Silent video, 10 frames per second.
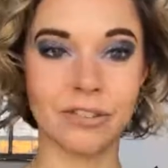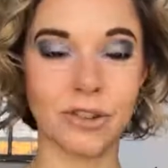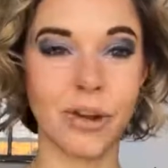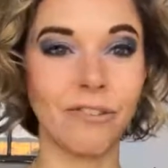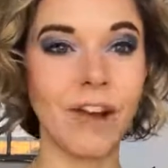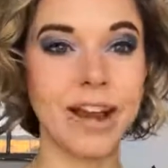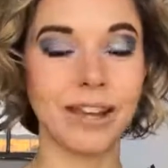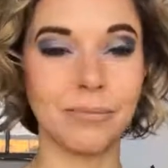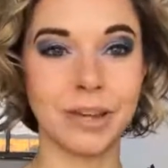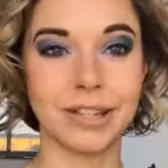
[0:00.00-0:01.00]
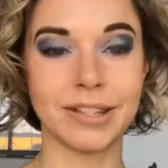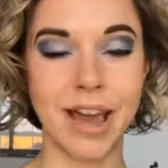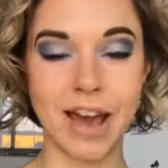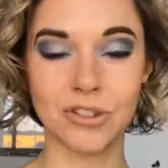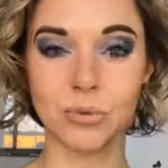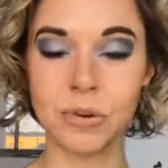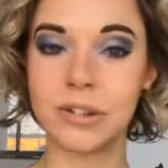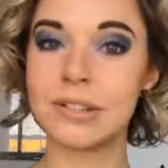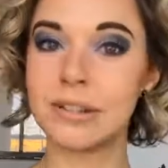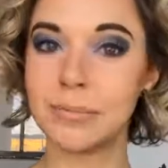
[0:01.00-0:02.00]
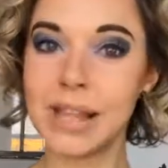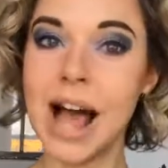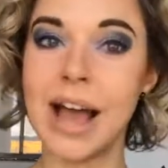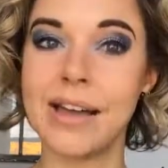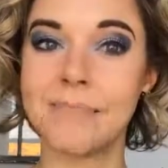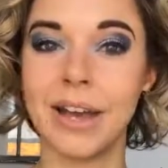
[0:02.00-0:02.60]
So get ready, because the action word is Sublime,